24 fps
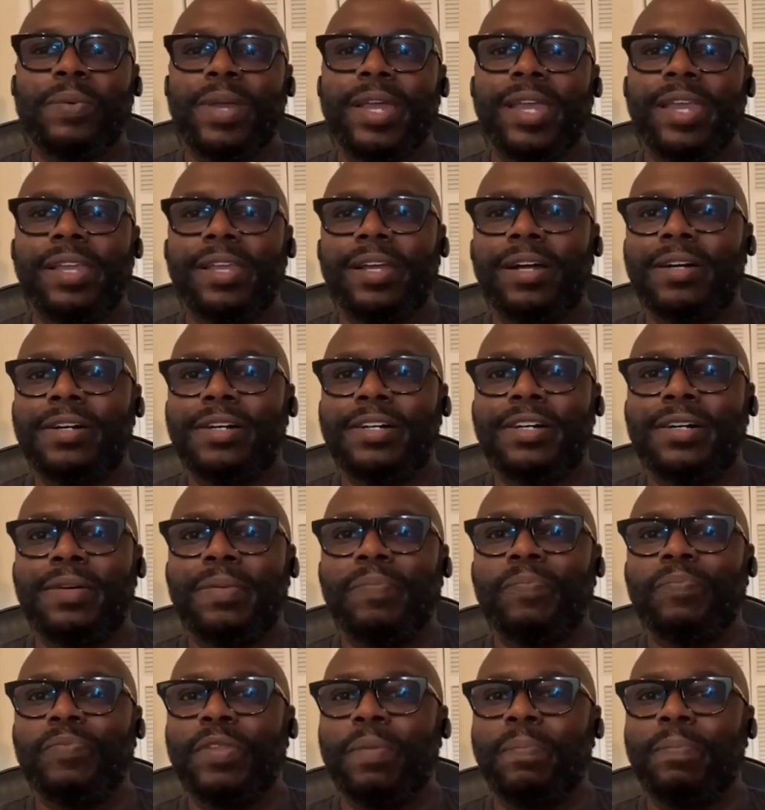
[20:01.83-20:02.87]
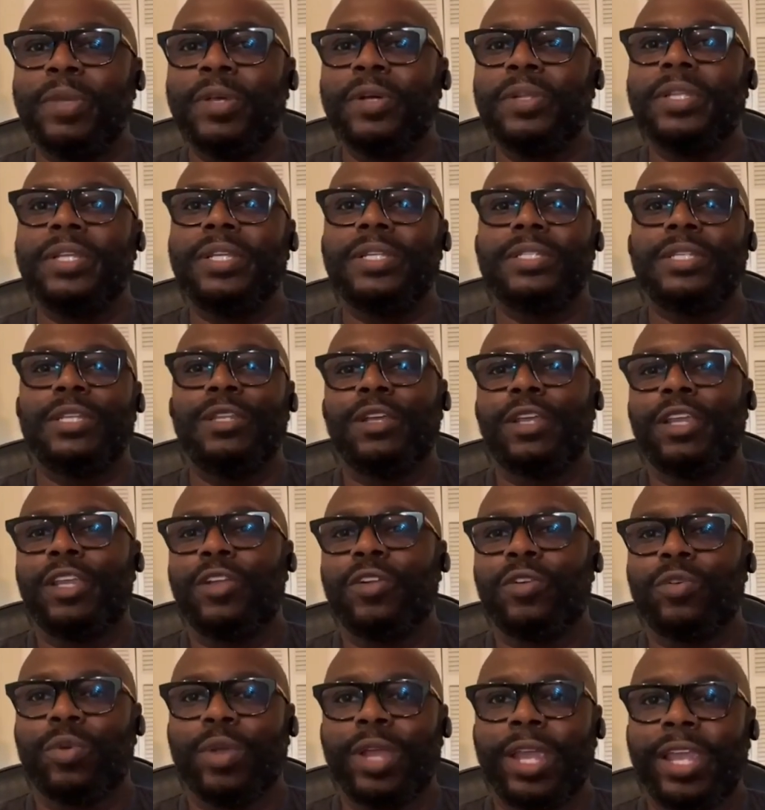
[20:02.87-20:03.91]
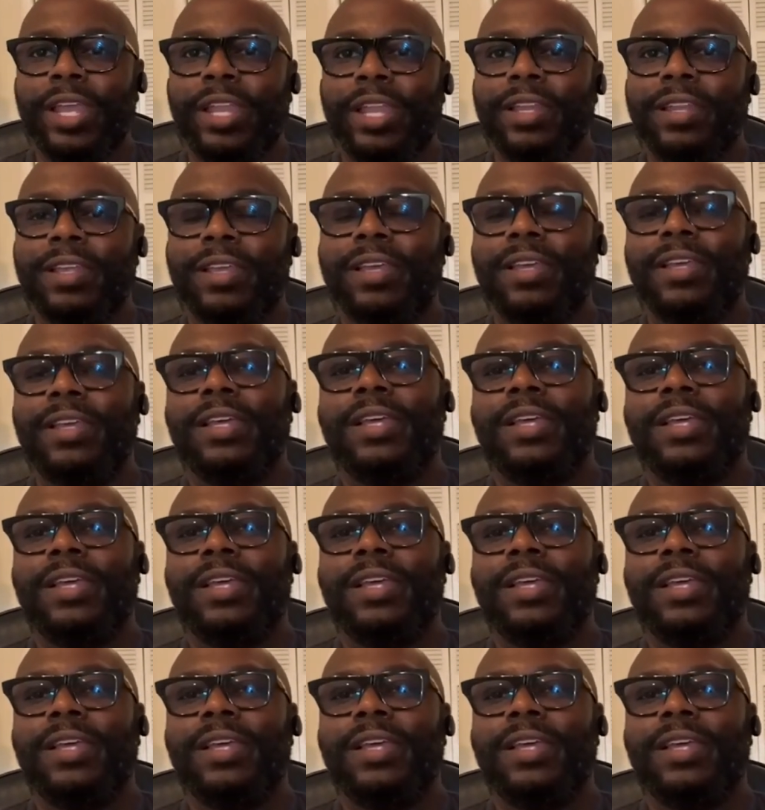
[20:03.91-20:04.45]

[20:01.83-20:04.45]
Parkway. Um, the building is looking great.